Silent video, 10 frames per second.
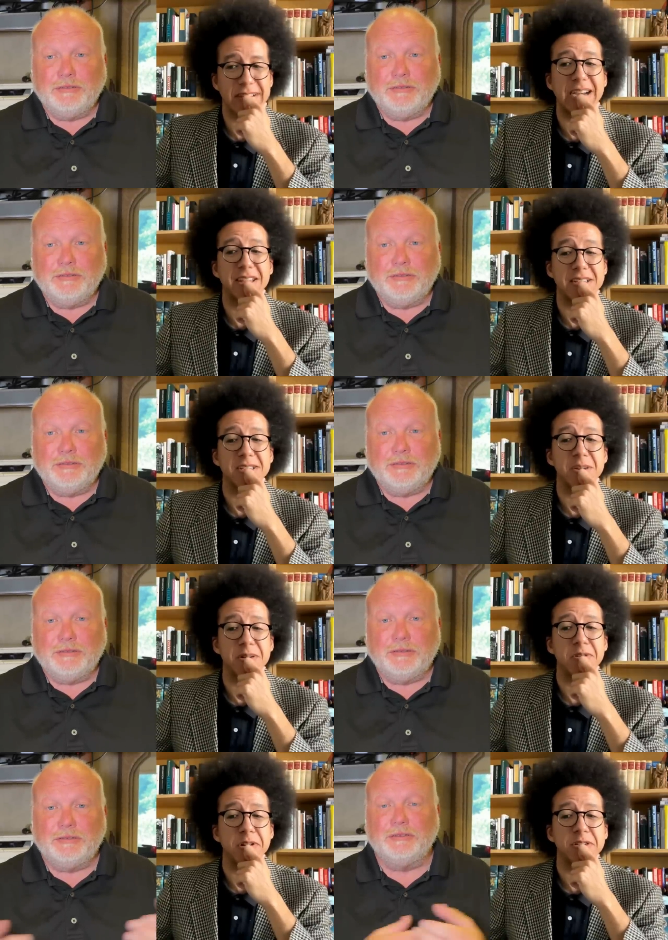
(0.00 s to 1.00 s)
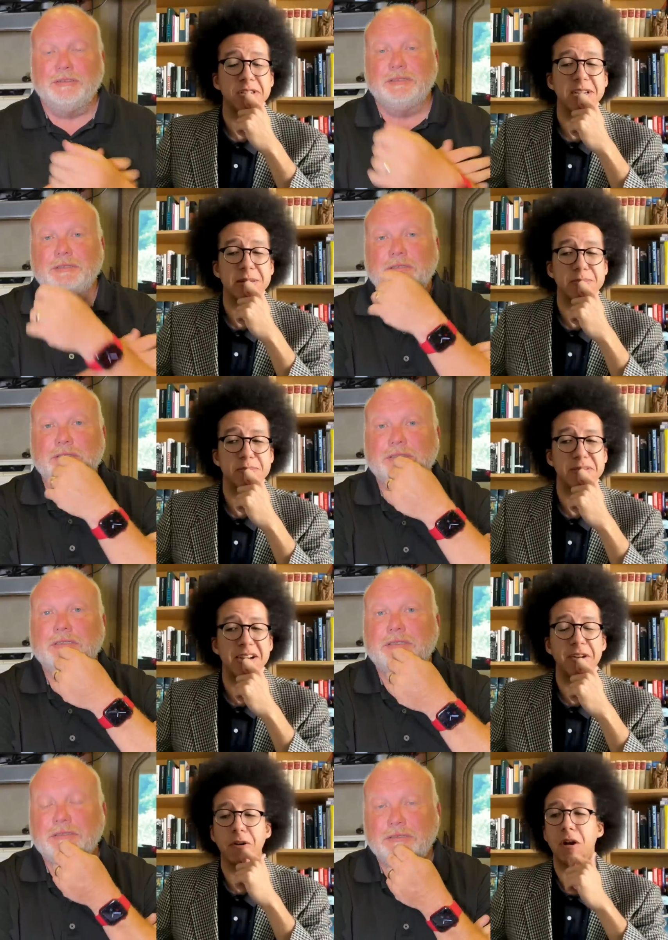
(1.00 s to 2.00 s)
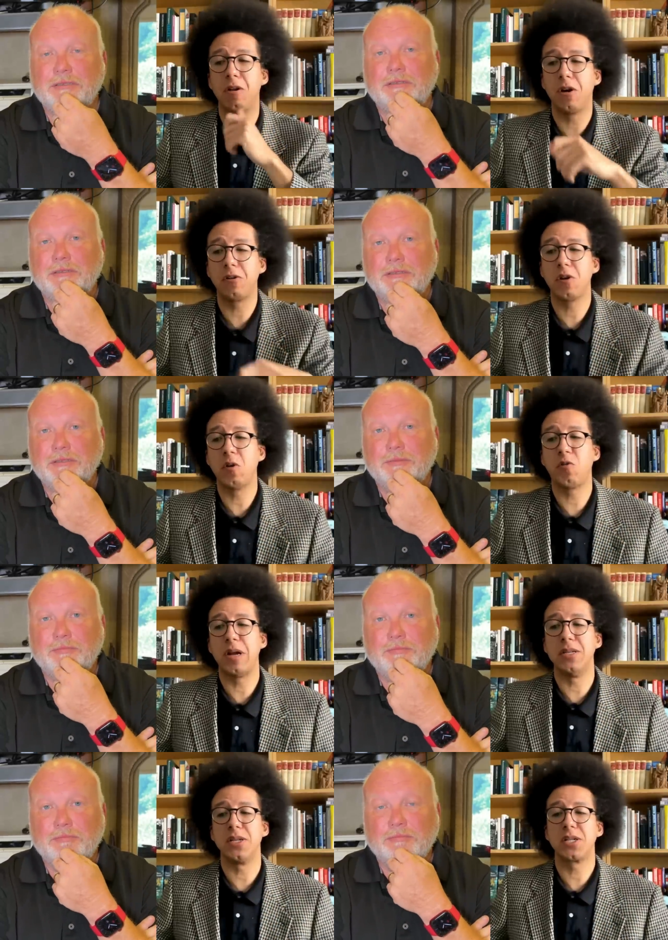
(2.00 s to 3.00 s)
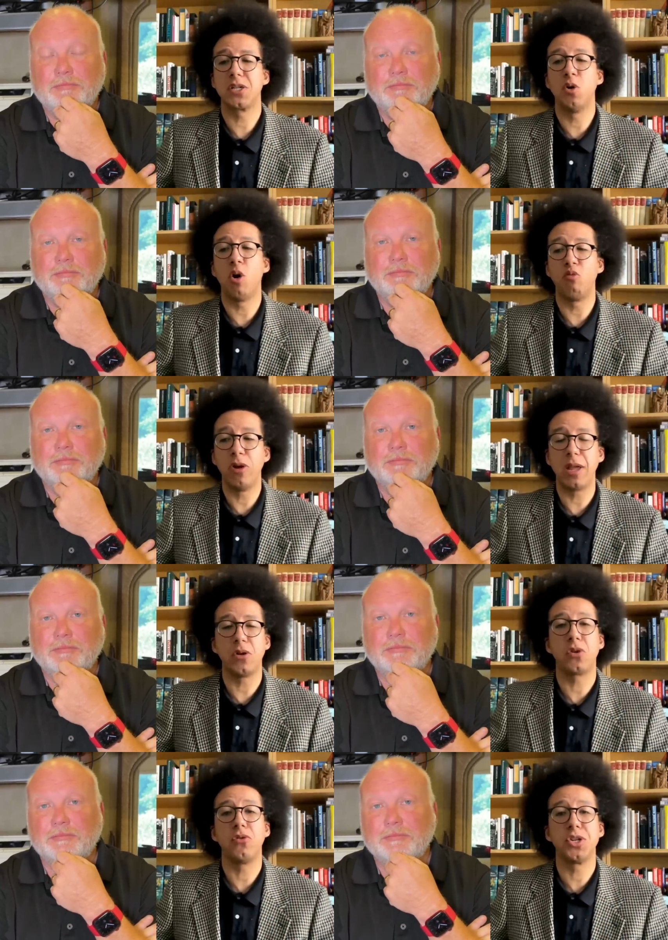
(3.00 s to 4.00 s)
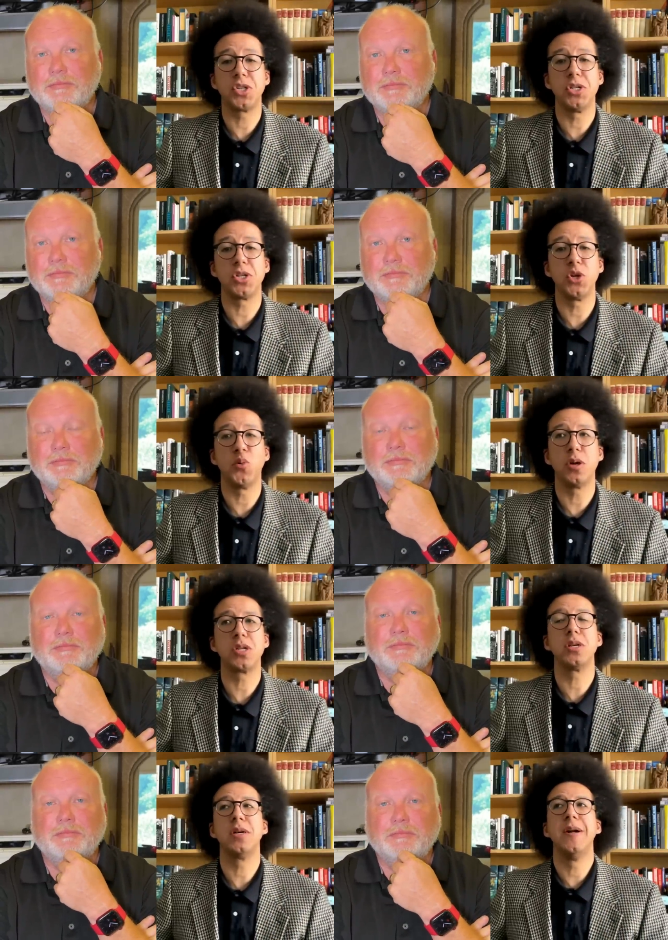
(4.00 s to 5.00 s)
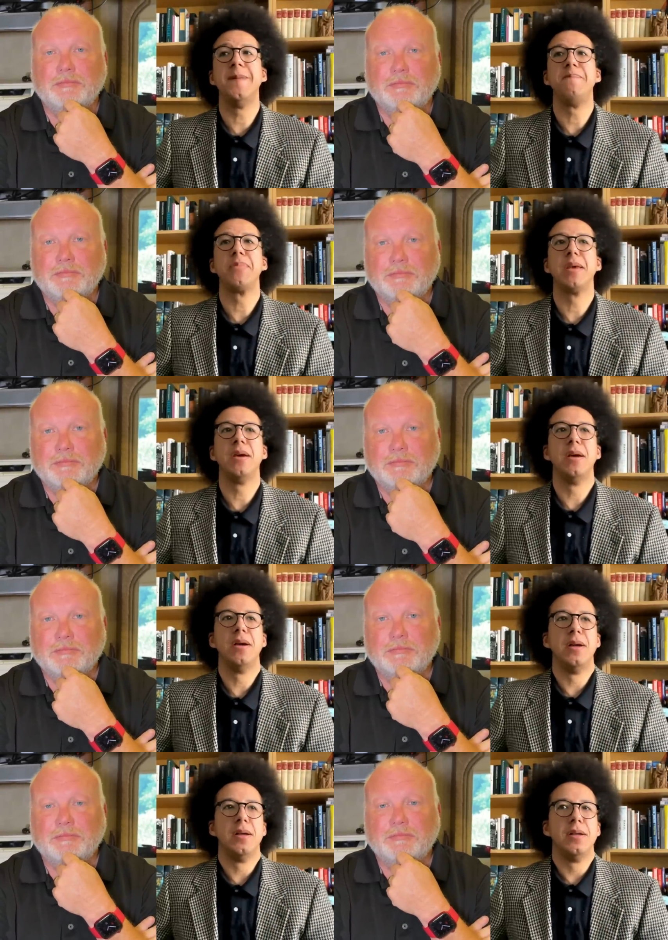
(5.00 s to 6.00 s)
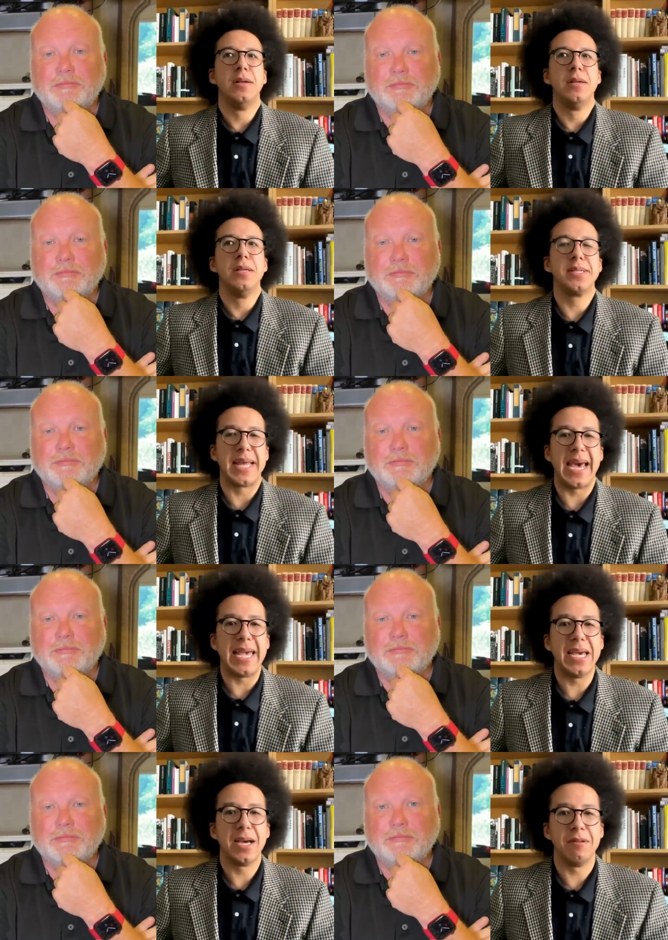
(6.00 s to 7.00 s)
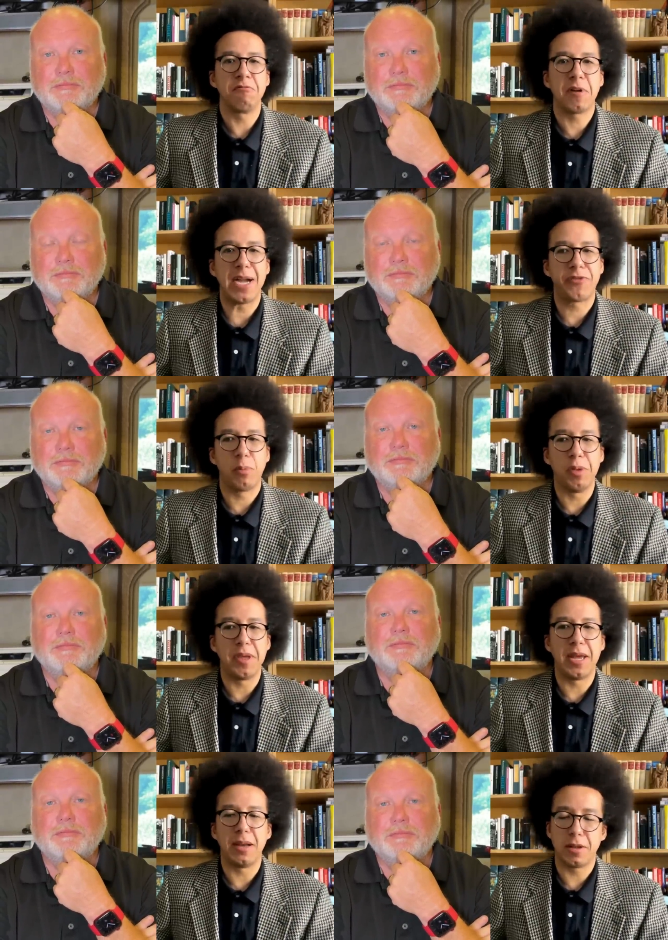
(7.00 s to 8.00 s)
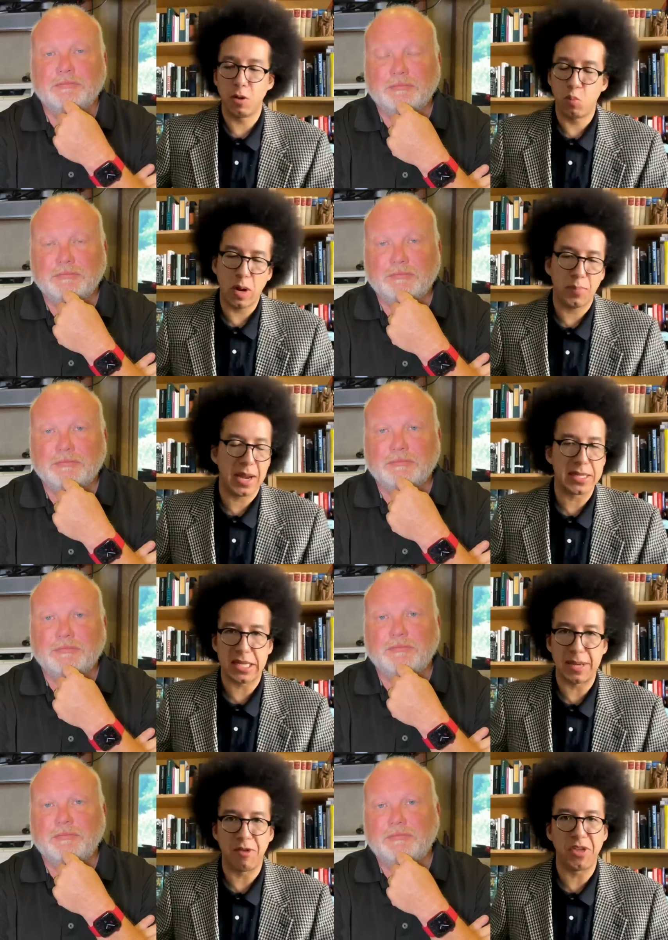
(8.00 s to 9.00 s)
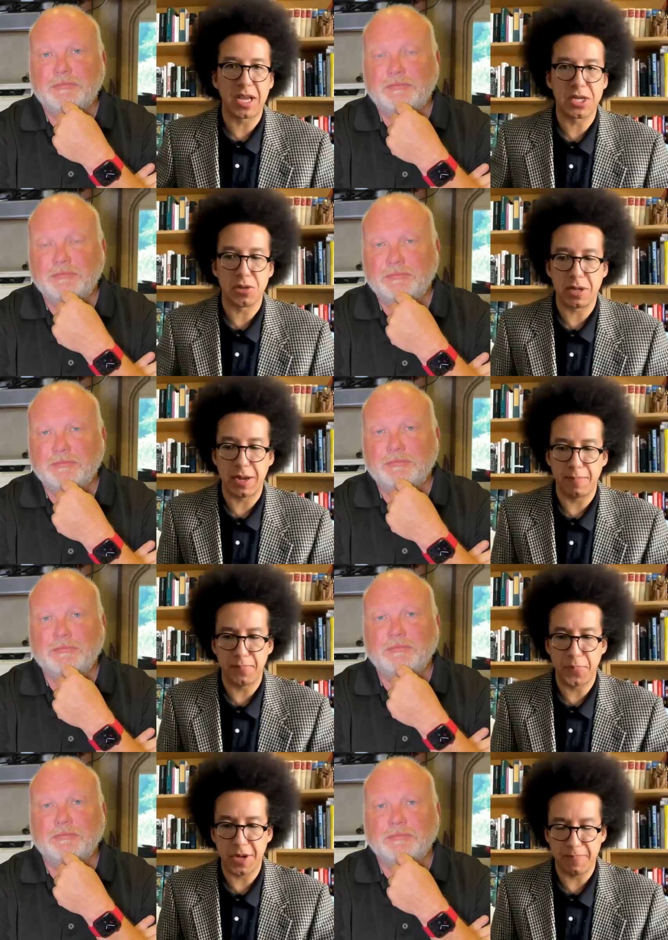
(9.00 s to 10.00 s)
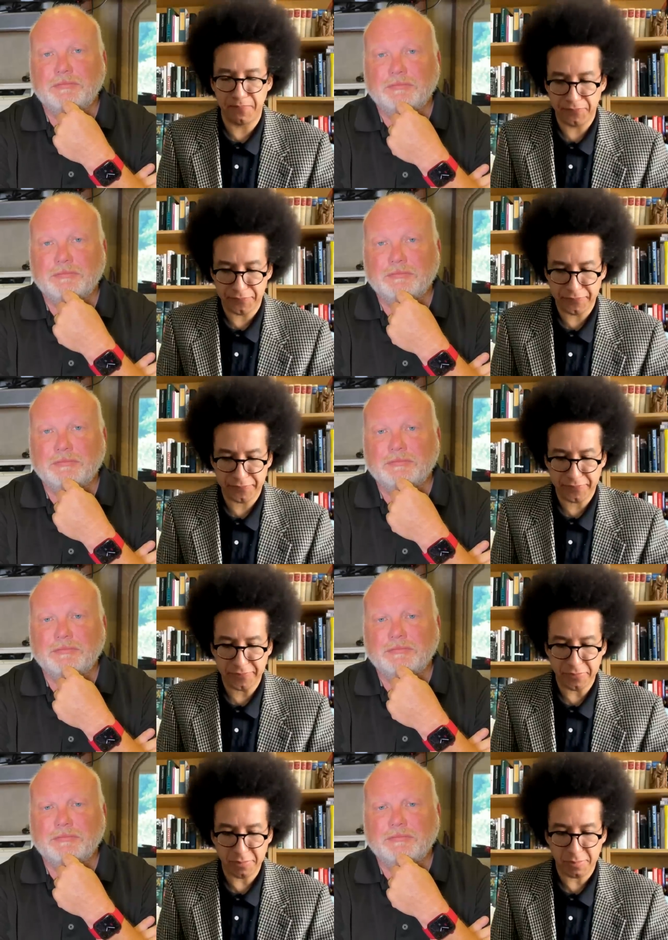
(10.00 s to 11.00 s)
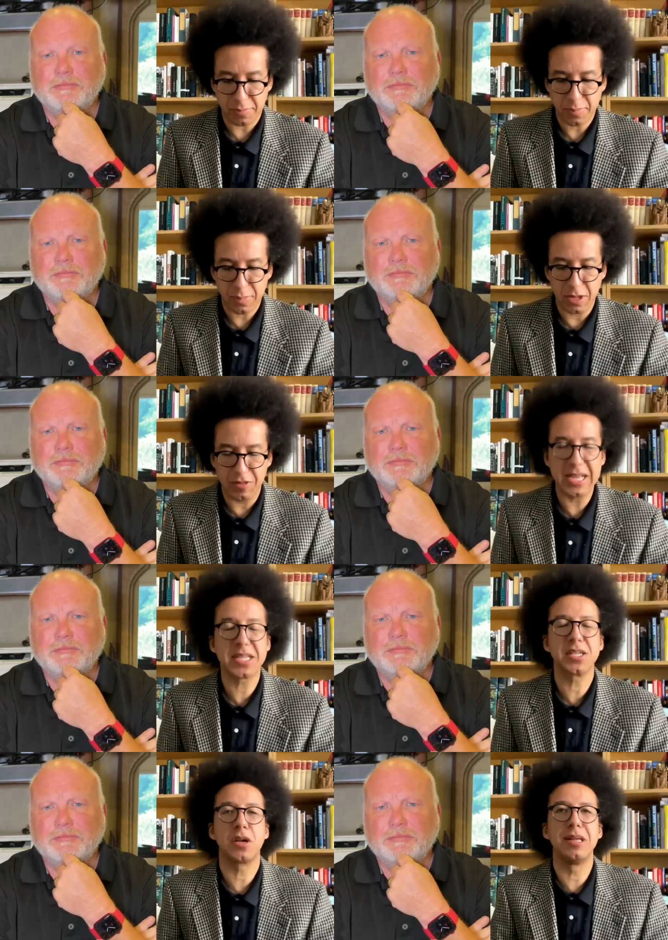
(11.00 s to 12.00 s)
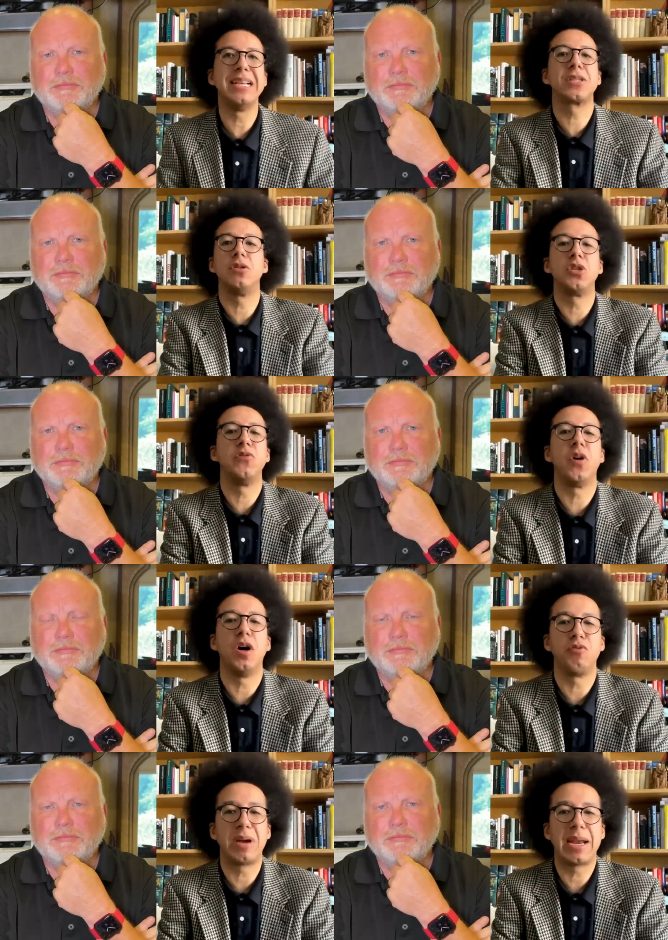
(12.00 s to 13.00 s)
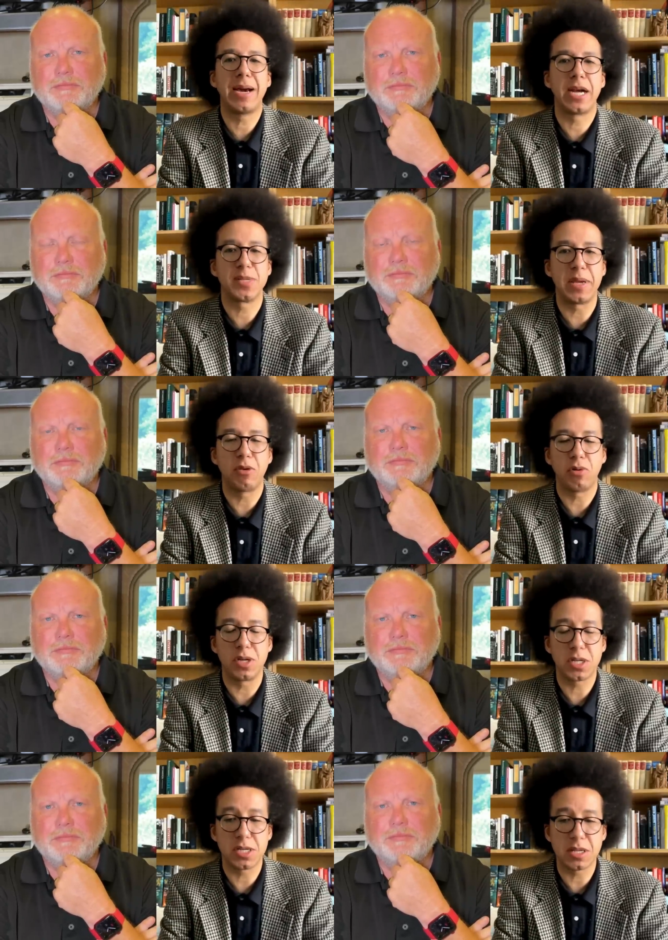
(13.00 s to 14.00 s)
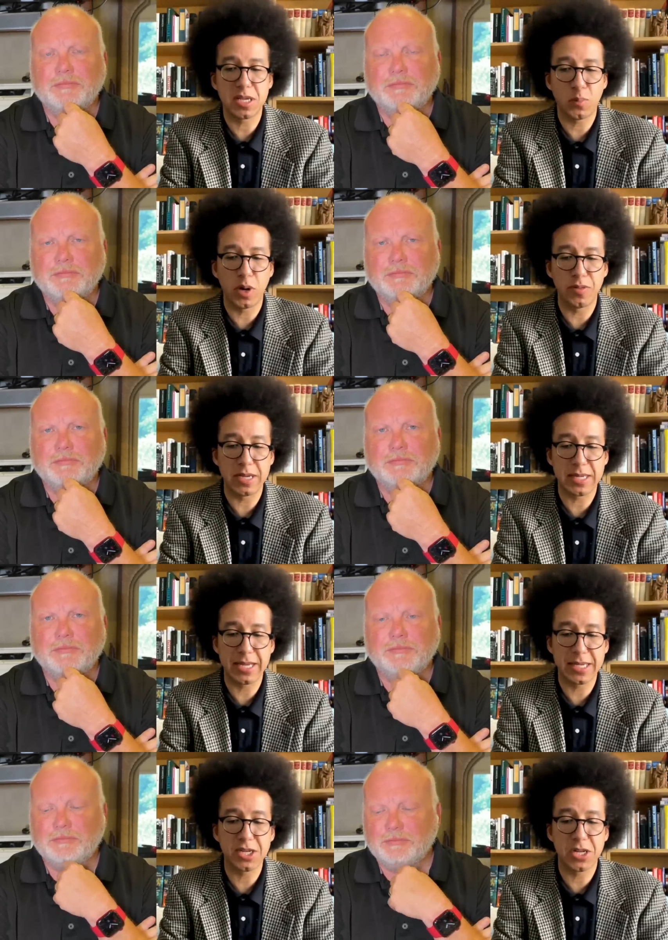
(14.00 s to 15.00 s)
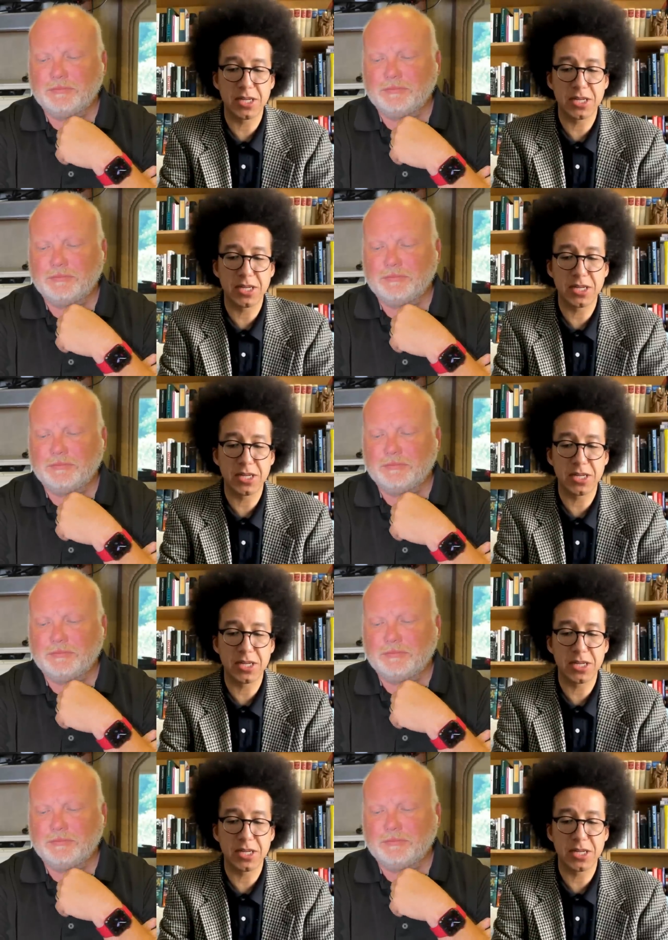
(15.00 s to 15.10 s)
Speaker 1: I think so, in all honesty. Yeah. I've got a lot of good friends who are really good Christians who want to stay and fight from within, and, and well played to them if they can do that. But this is it's gone too far. The red line has been crossed because at this point, they're essentially